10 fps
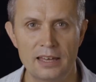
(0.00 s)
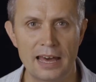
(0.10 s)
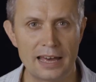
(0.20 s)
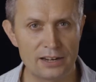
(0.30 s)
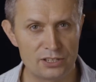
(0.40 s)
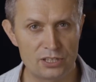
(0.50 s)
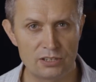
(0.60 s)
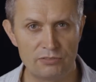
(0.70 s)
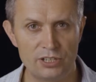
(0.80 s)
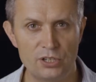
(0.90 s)
Added to
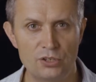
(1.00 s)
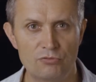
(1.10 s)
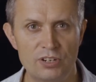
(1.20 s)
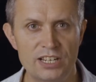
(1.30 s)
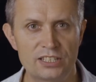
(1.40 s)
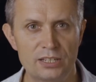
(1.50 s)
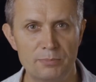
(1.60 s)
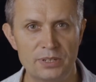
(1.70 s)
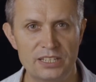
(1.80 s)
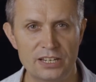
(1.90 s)
the reduced risk
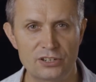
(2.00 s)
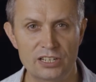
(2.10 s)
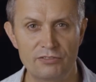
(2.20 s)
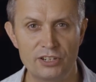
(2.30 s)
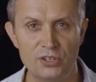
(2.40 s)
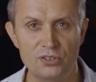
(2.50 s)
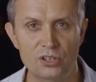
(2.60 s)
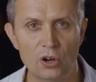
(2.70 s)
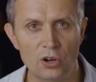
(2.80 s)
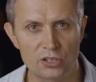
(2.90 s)
and potentially reduced
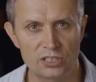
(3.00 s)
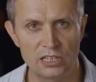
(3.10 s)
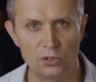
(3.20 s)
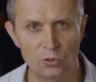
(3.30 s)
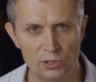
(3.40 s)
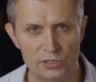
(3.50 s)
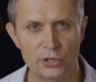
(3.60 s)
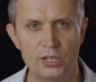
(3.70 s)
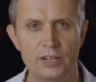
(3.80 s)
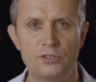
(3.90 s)
cost, it
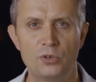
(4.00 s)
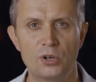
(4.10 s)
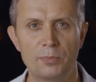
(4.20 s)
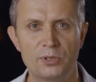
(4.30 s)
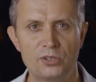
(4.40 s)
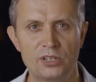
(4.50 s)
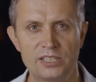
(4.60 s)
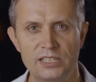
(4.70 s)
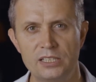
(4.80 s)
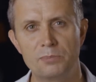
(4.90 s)
also gives you an
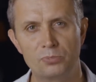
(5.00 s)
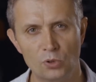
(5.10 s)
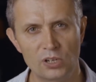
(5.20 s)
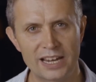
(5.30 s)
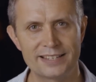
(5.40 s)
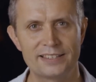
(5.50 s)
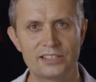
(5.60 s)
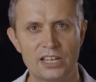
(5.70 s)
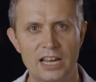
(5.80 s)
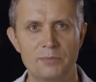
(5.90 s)
opportunity to broadcast
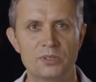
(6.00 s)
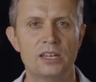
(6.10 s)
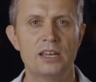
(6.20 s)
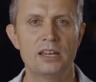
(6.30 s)
at times